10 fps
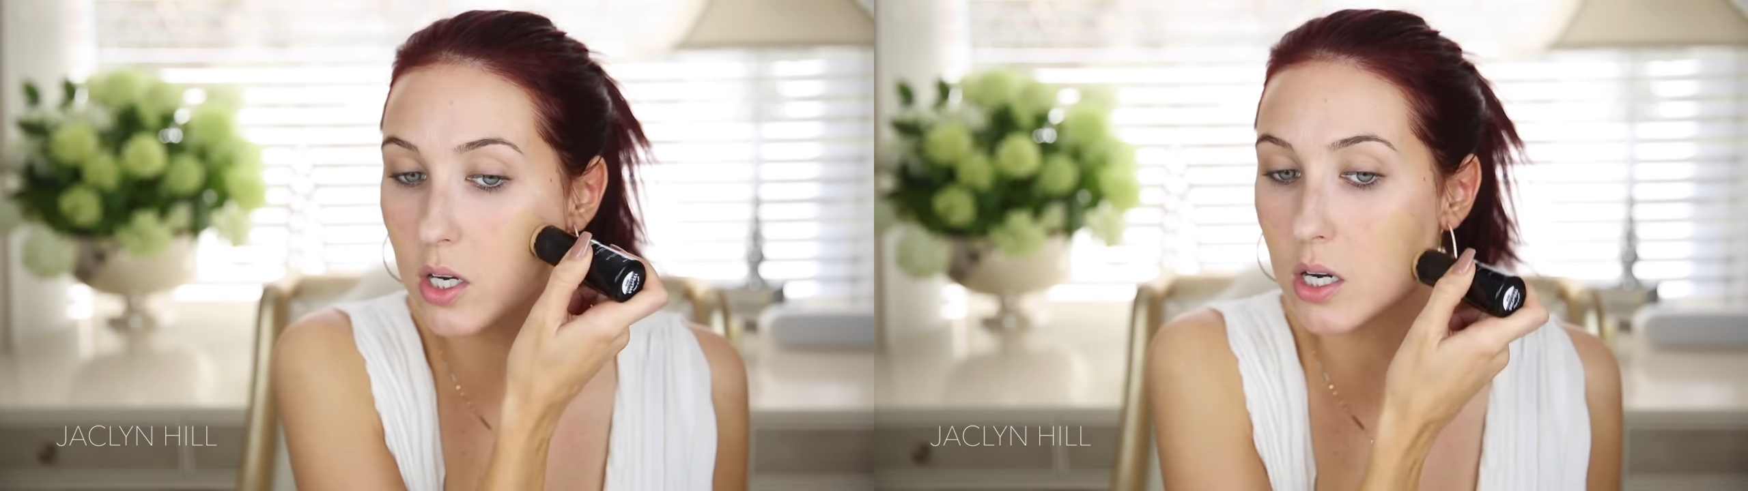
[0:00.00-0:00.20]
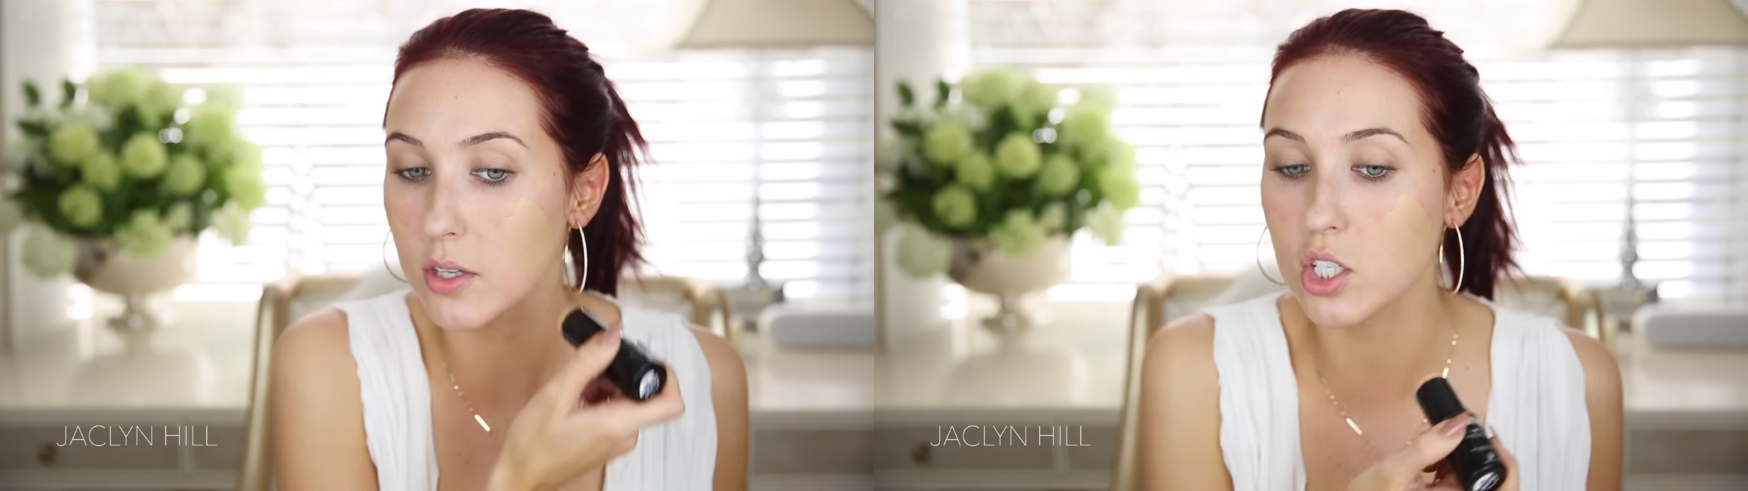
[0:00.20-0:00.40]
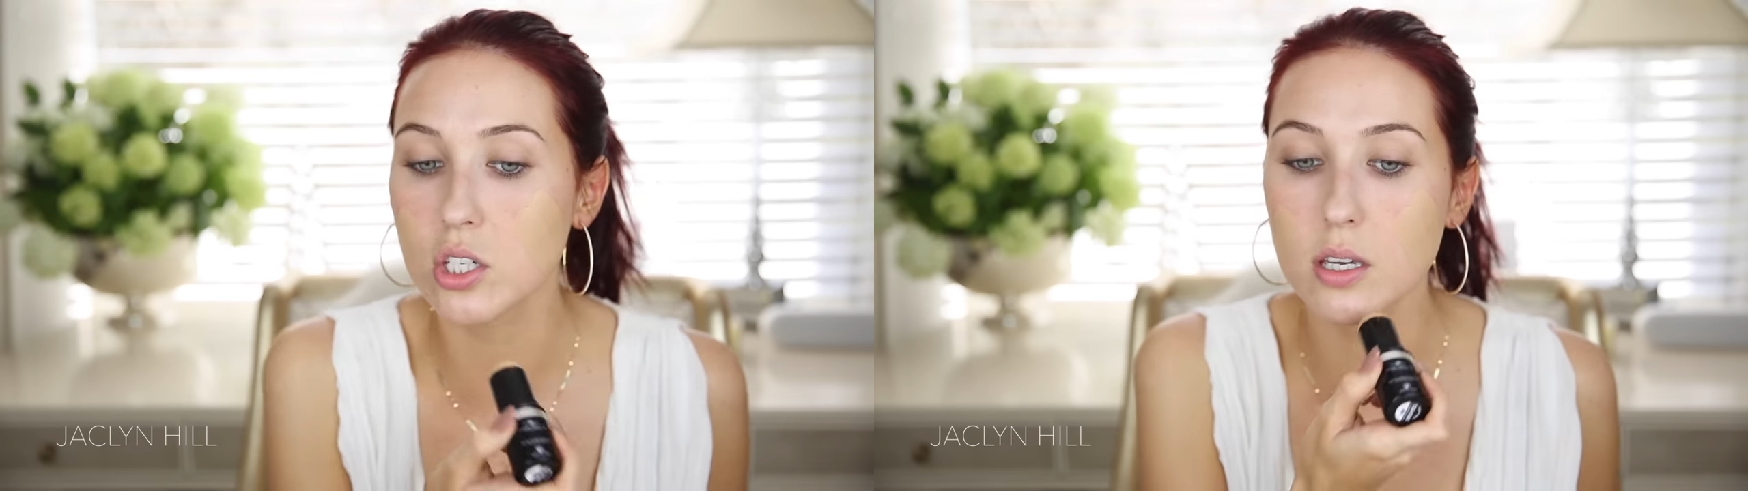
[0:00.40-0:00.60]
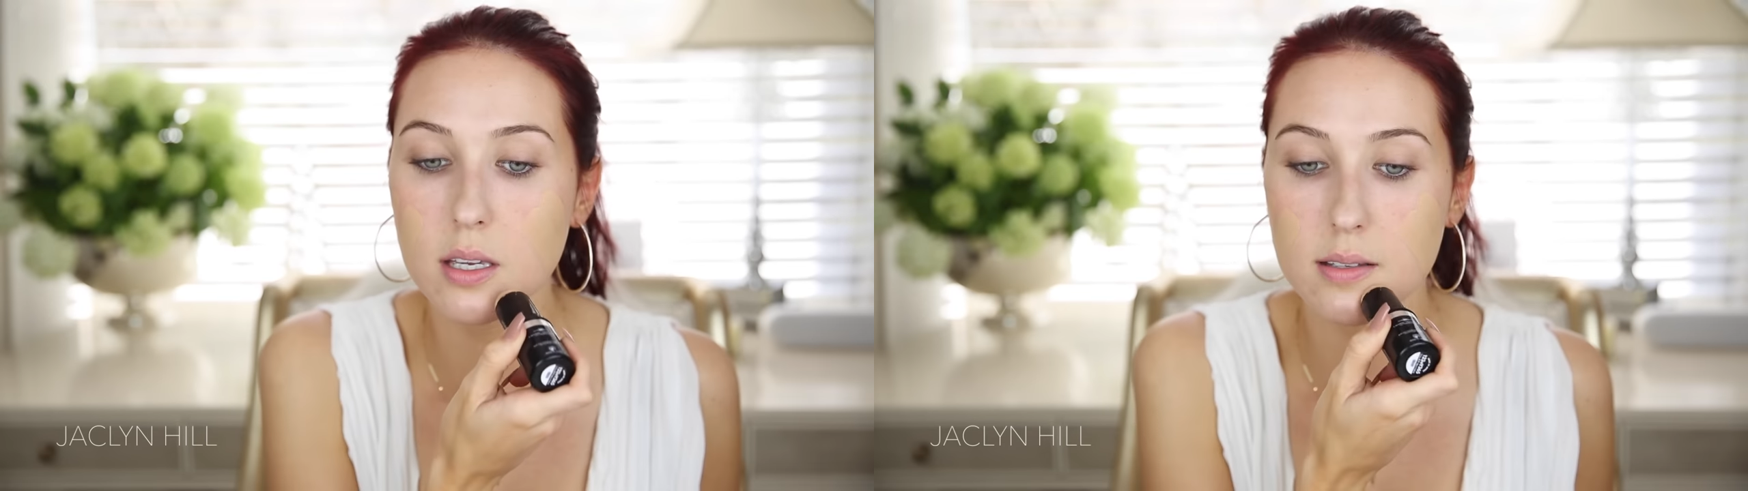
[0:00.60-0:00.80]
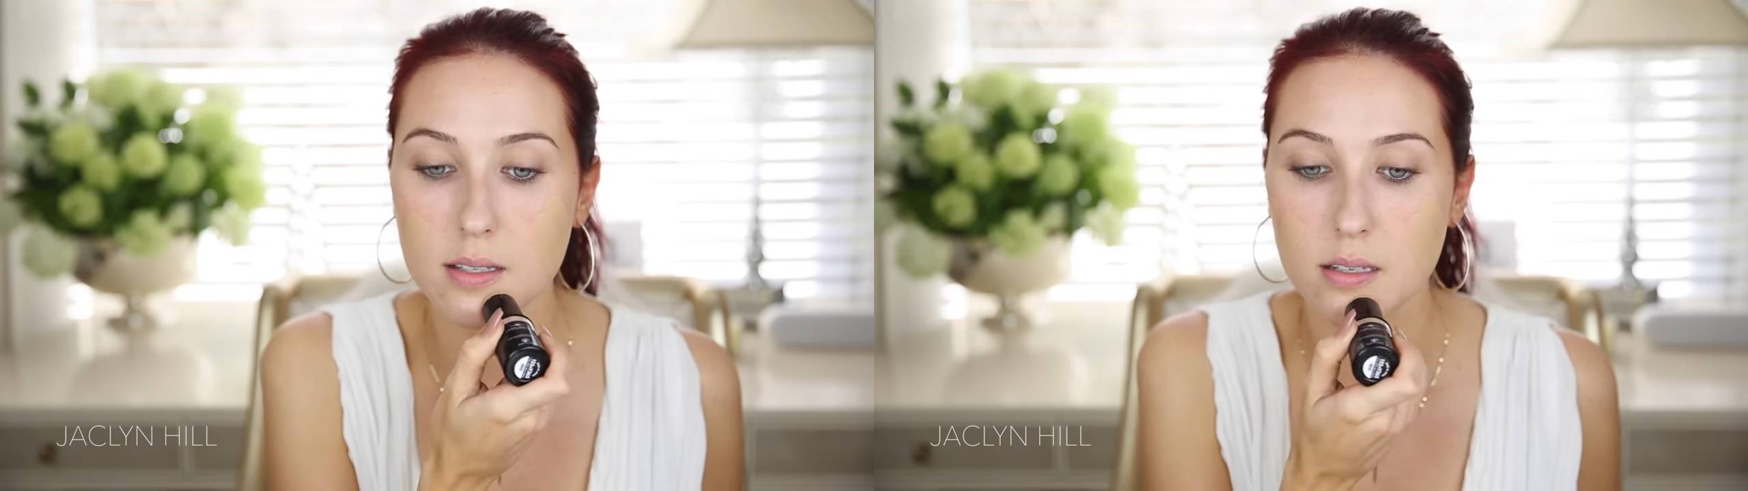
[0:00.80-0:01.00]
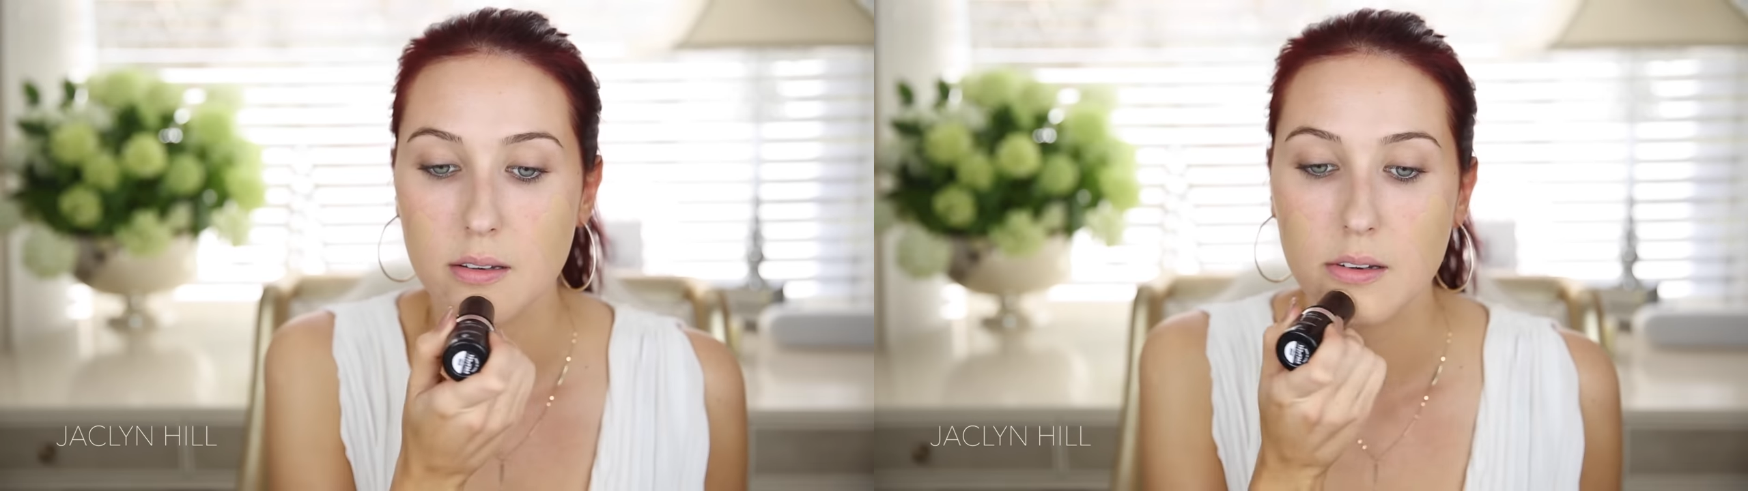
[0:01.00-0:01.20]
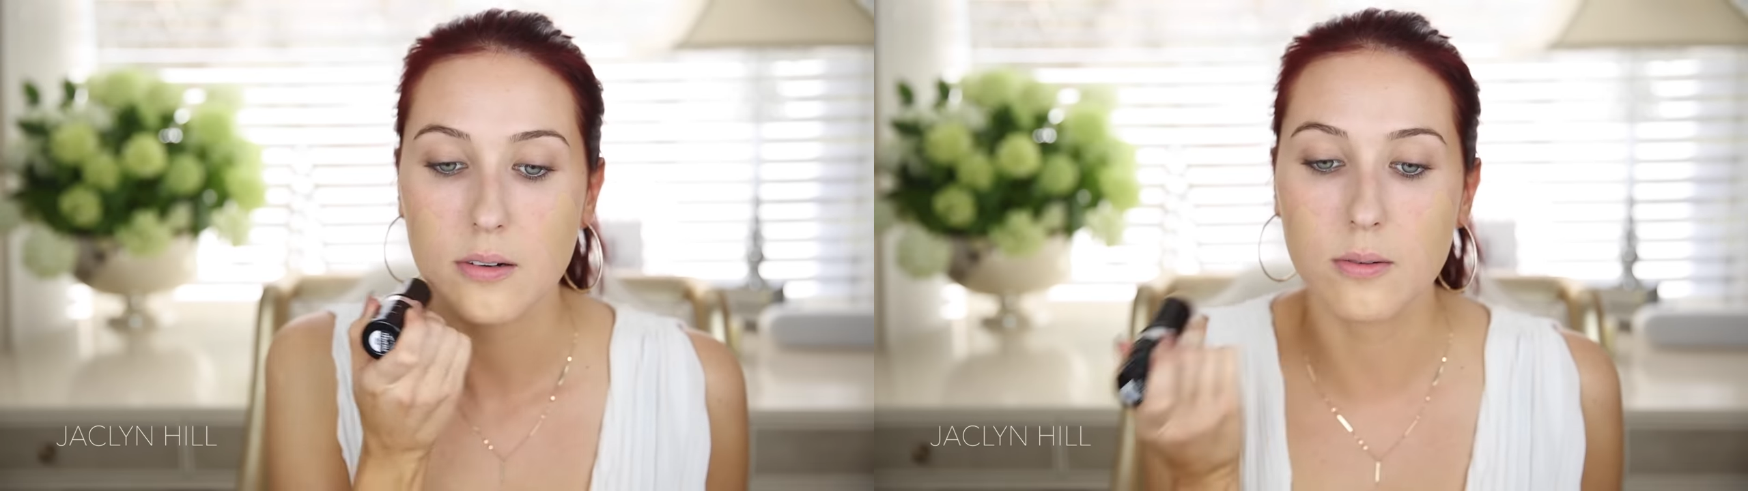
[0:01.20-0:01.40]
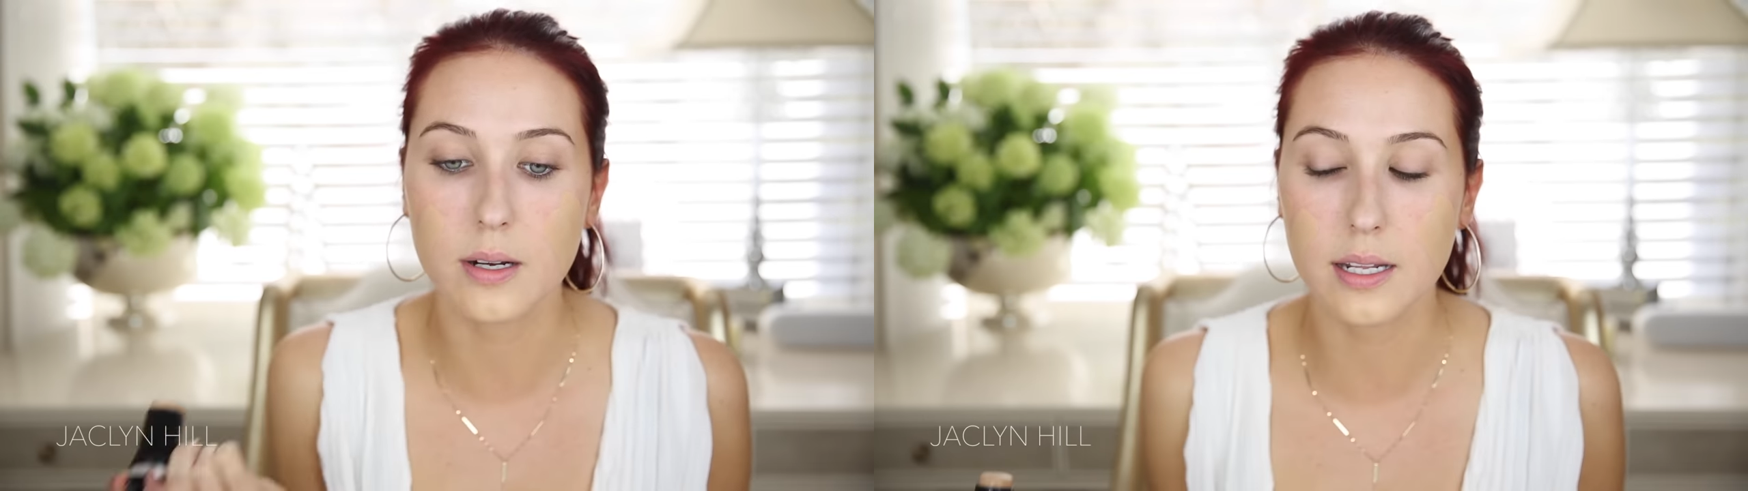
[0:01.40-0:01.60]
on the cheeks,
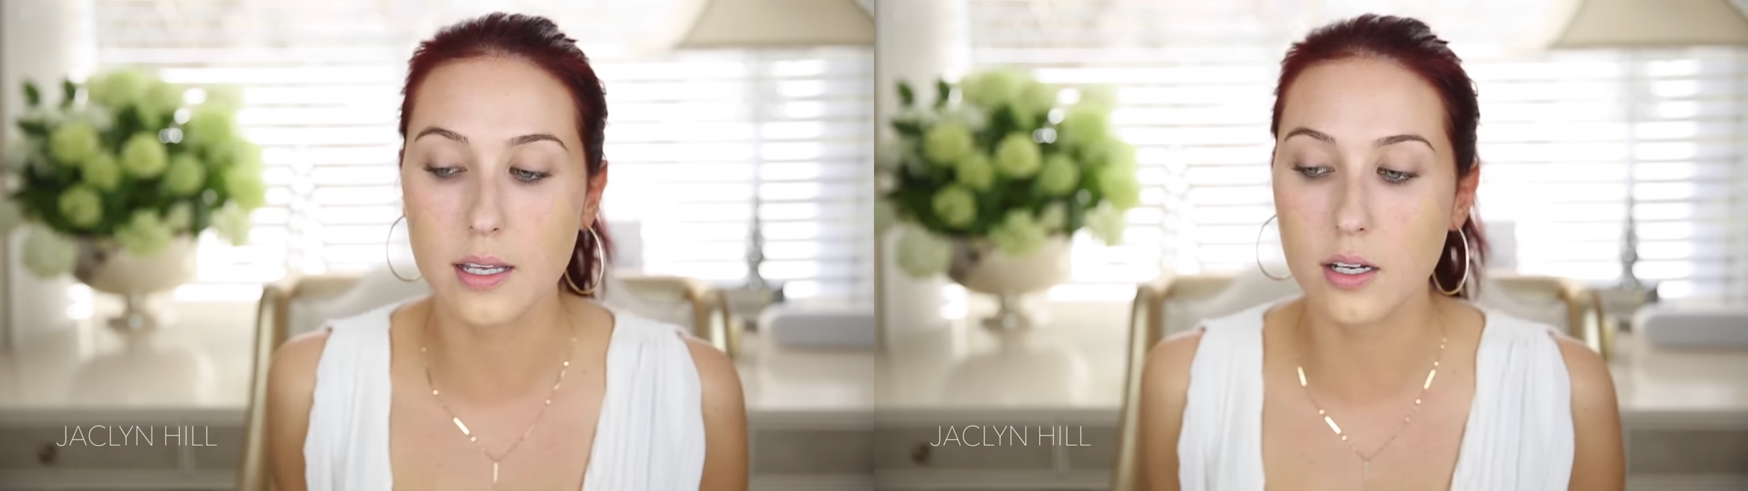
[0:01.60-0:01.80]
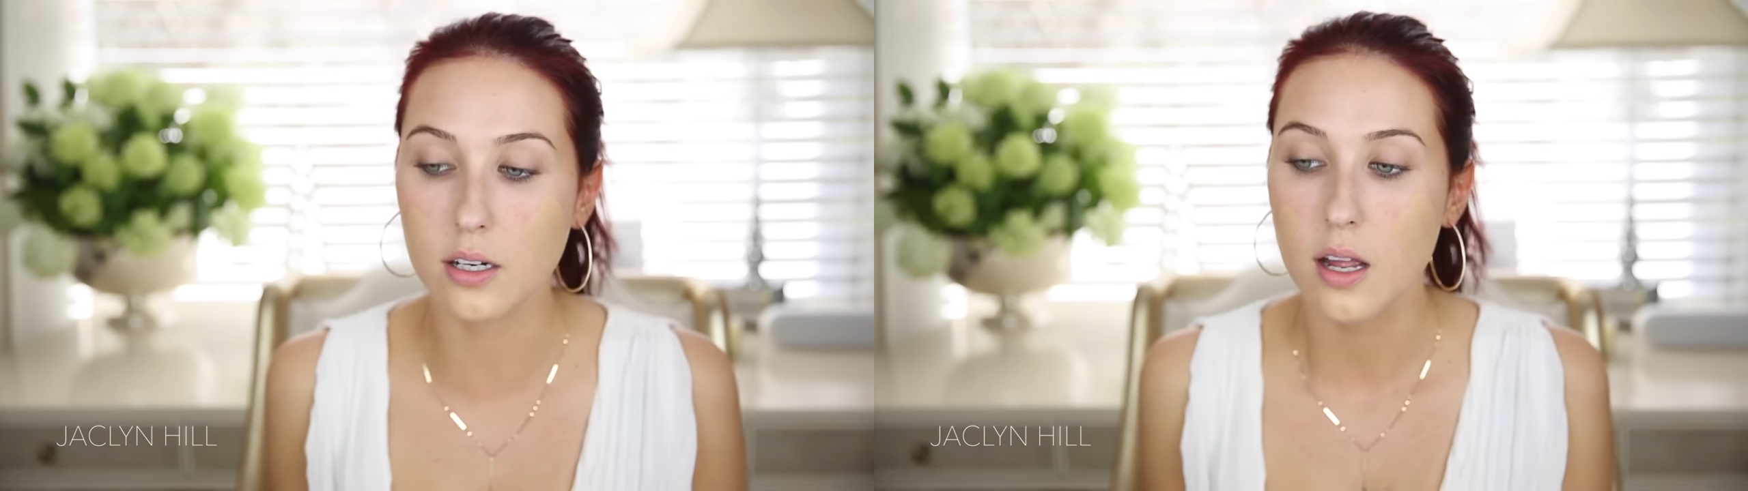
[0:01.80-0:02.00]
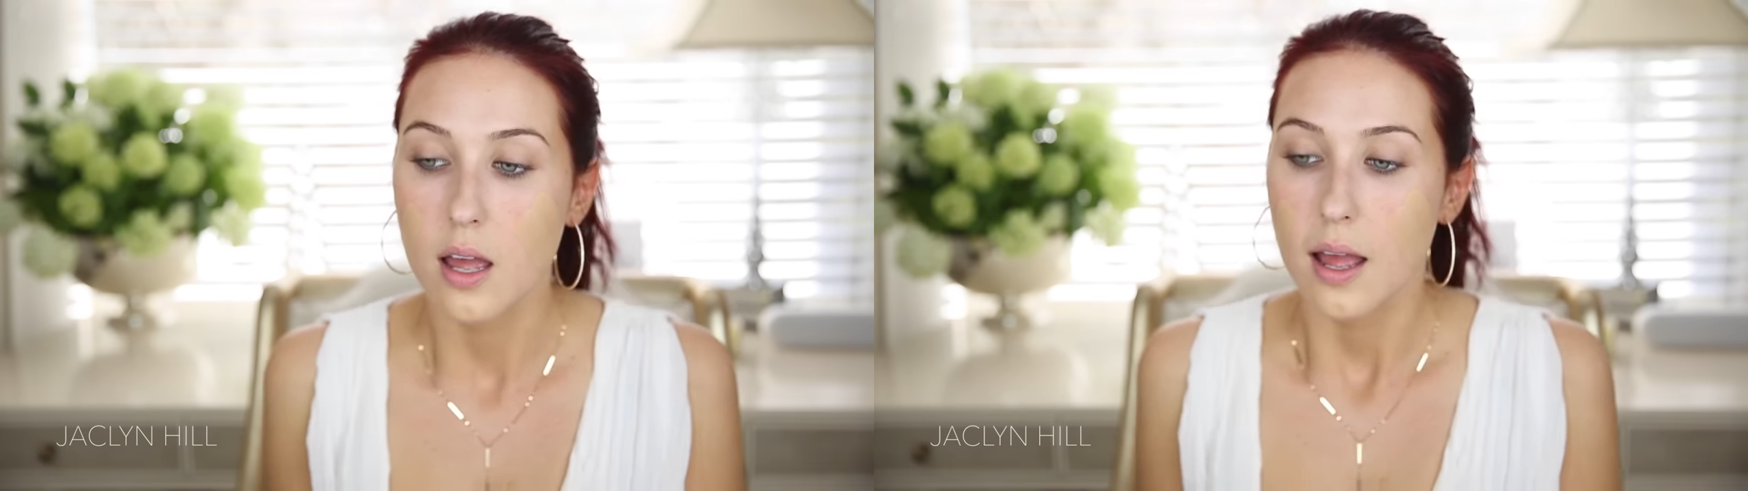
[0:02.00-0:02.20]
one here.